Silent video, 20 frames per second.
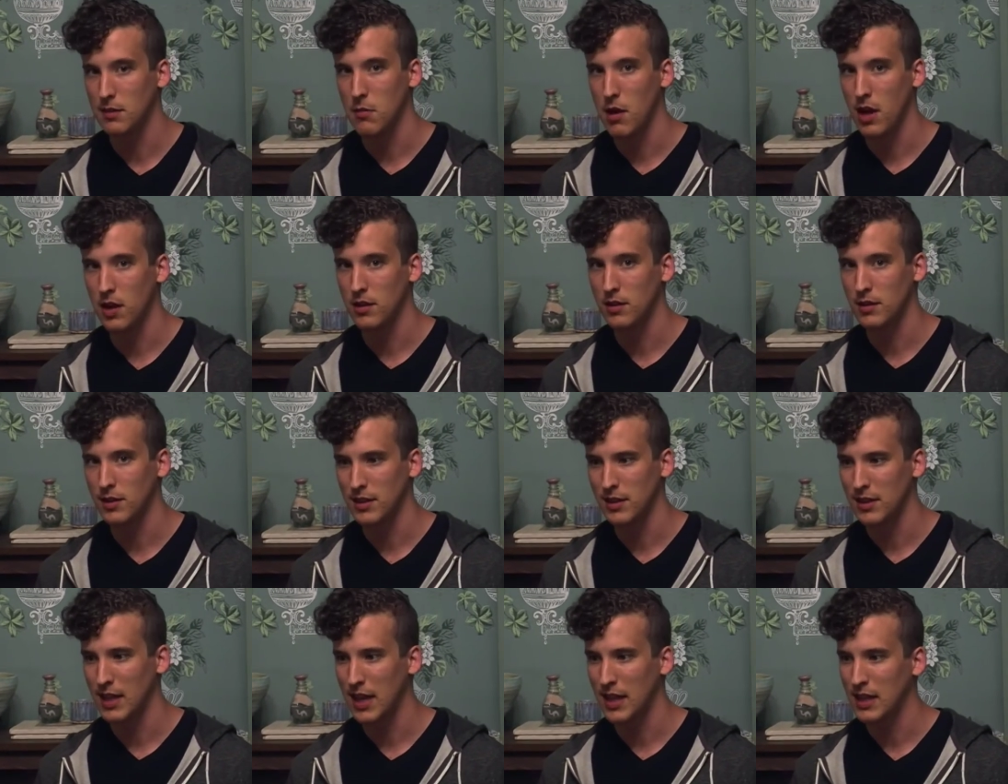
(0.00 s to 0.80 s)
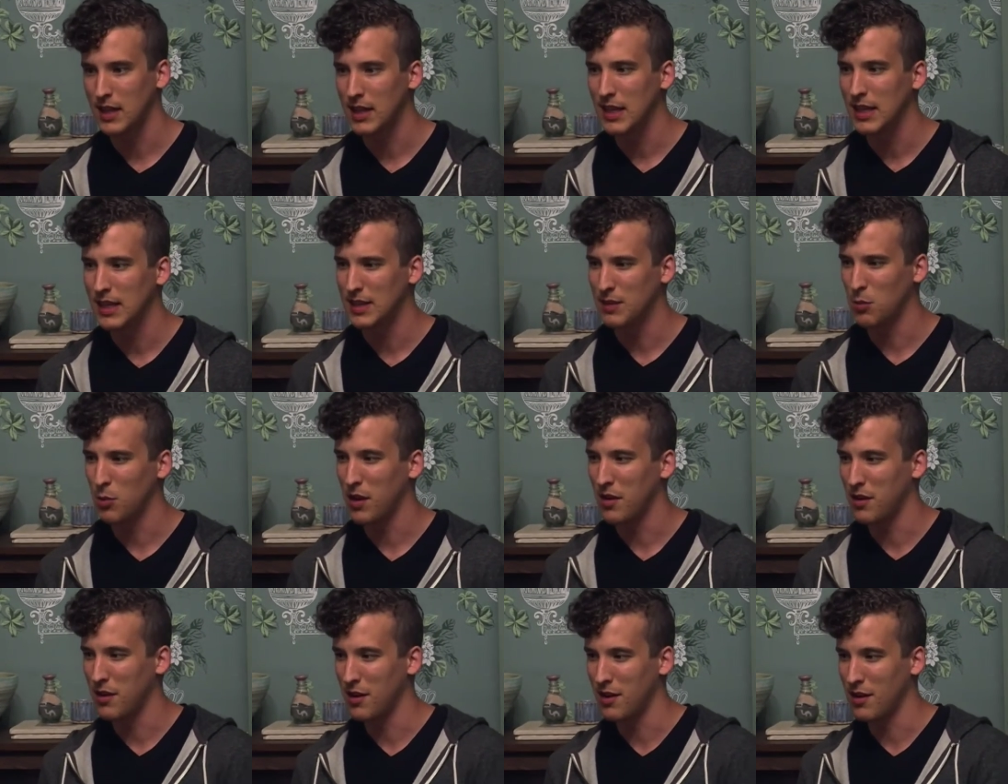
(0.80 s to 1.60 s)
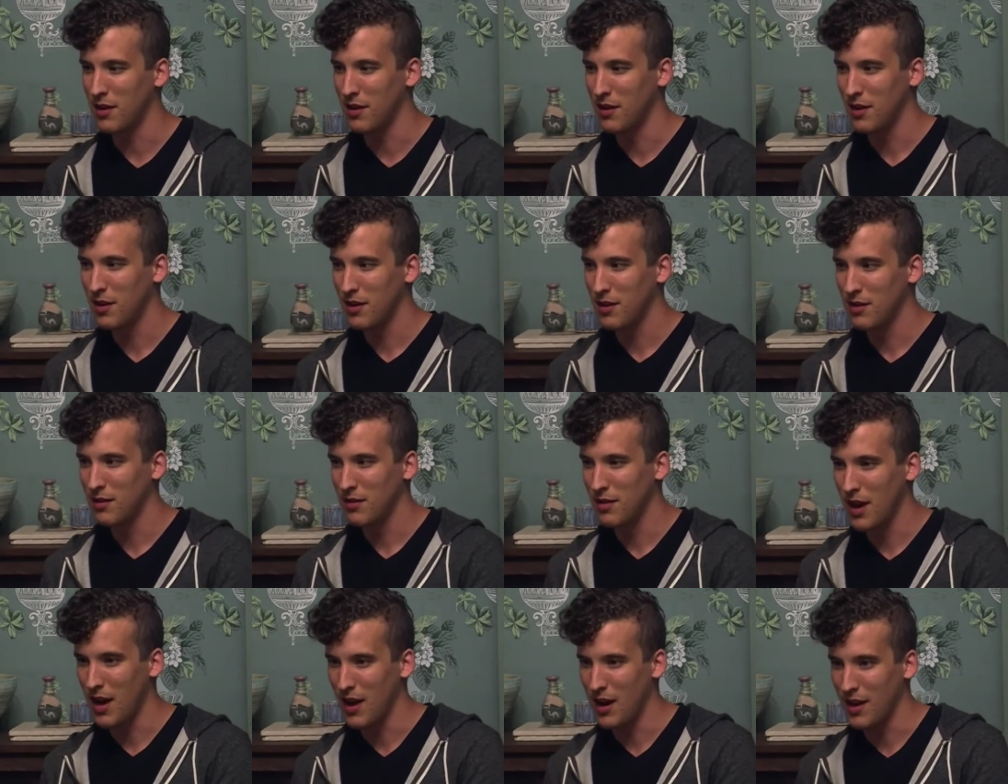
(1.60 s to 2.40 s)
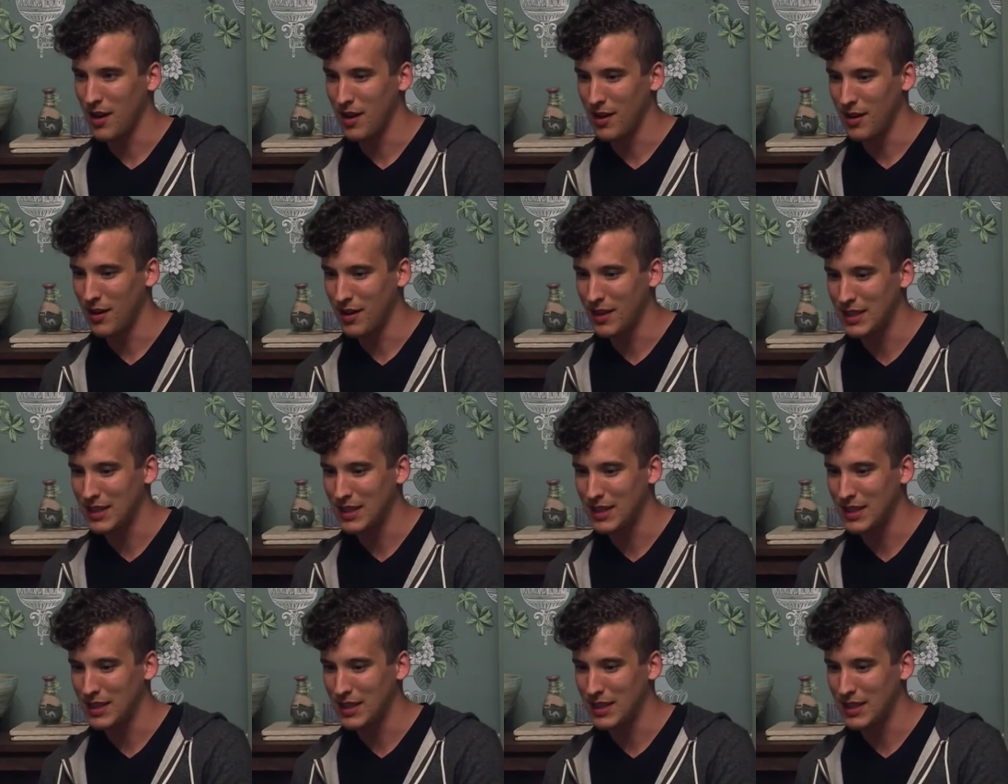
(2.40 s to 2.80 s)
modern society is what they're uh,